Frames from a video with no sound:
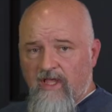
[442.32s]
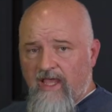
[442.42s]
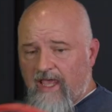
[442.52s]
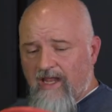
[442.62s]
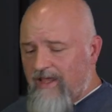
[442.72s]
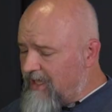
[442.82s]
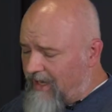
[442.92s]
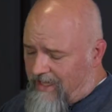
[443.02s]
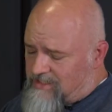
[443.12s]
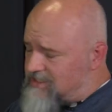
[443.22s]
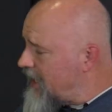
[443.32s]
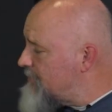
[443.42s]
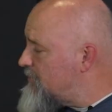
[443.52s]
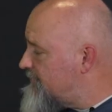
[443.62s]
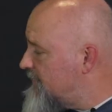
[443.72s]
And again,
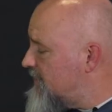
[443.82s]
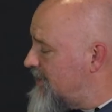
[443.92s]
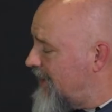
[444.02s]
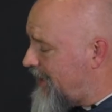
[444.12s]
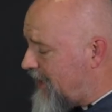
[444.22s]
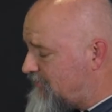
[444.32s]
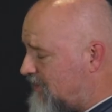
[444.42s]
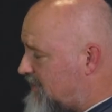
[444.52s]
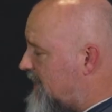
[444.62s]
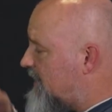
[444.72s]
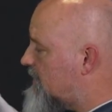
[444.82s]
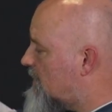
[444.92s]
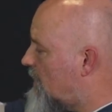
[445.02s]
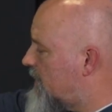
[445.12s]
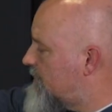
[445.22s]
I prefer to not have to dig in the
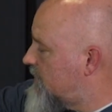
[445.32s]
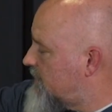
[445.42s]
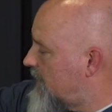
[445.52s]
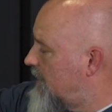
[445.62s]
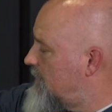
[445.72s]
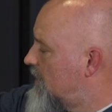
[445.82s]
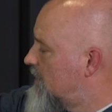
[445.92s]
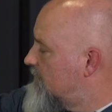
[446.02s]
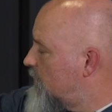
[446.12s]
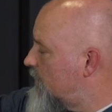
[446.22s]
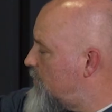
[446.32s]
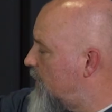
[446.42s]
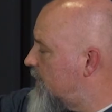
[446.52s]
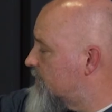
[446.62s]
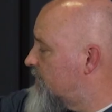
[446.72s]
cart every time for the
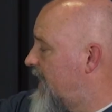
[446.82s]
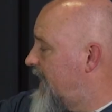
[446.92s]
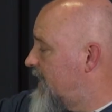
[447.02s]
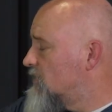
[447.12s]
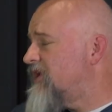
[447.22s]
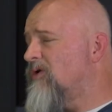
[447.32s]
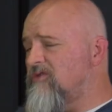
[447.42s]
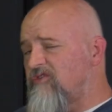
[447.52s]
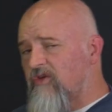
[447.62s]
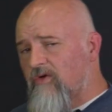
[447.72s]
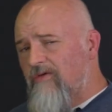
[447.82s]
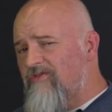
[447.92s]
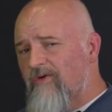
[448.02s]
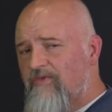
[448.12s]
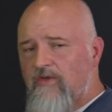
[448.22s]
putters. It only holds 2,
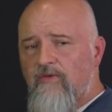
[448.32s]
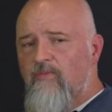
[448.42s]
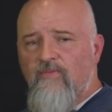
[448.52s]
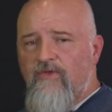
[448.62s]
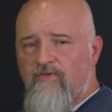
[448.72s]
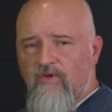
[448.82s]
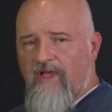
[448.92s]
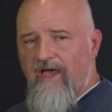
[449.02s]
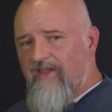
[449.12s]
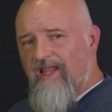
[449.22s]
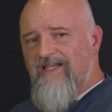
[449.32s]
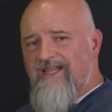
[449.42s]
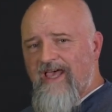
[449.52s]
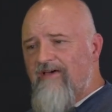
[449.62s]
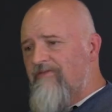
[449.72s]
so if you're a guy that likes
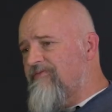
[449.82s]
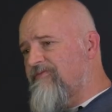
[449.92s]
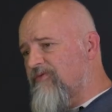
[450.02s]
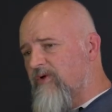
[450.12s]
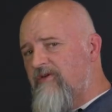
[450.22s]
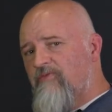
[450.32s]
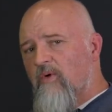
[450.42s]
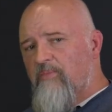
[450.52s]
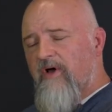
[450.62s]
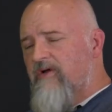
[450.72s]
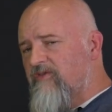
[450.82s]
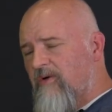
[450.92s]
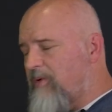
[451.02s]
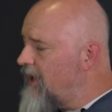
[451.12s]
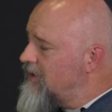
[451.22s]
to have 3, 4 putters
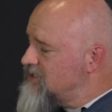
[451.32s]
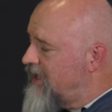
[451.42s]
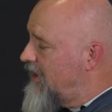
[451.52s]
in a pouch,